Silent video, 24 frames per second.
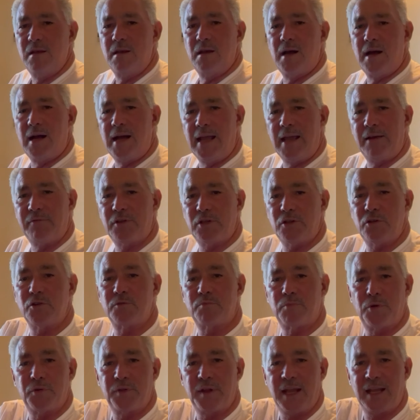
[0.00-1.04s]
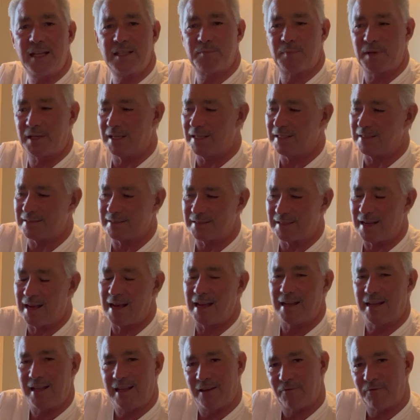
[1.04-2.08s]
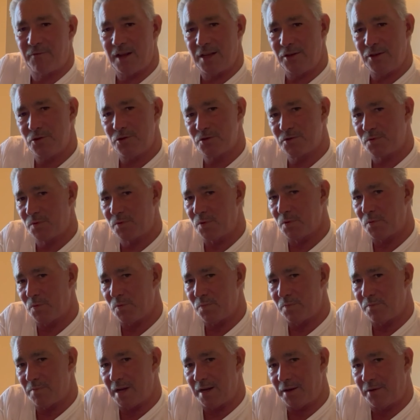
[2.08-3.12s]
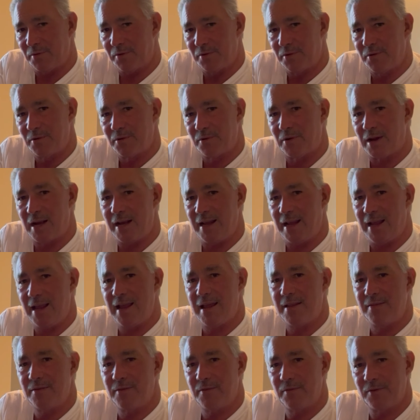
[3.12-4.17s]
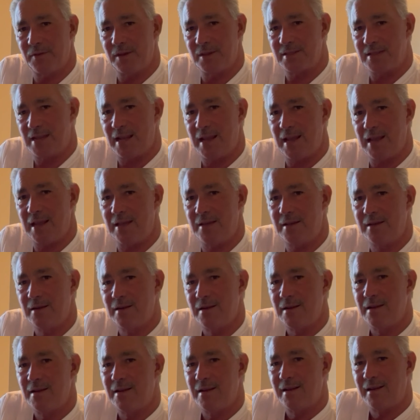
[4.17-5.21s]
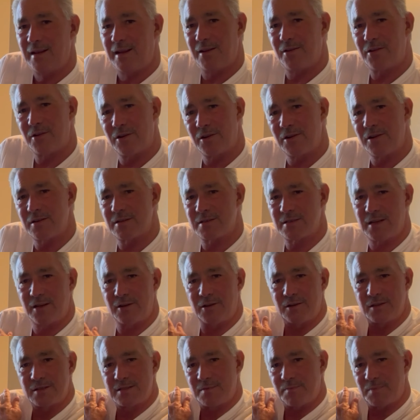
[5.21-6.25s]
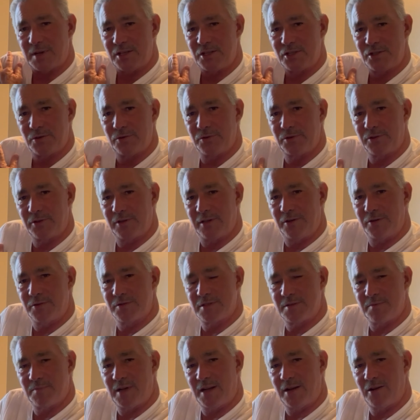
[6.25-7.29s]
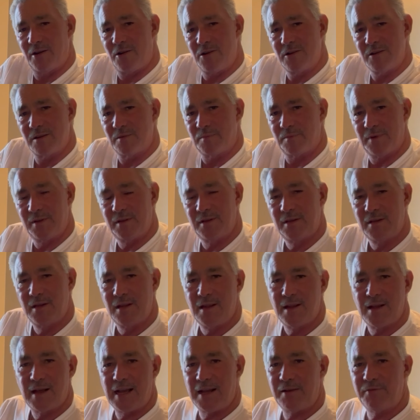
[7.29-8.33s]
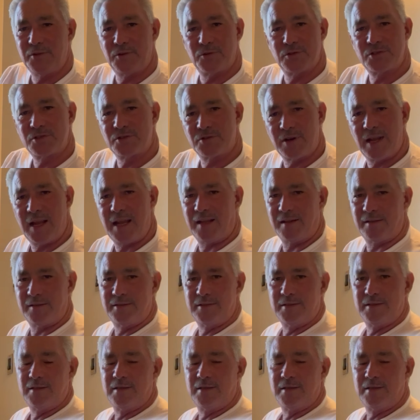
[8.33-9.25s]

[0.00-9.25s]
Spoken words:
I have to use both hands because if I use my right hand, this hand, it hurts. It hurts in my shoulder and hurts in my arm. I have no strength.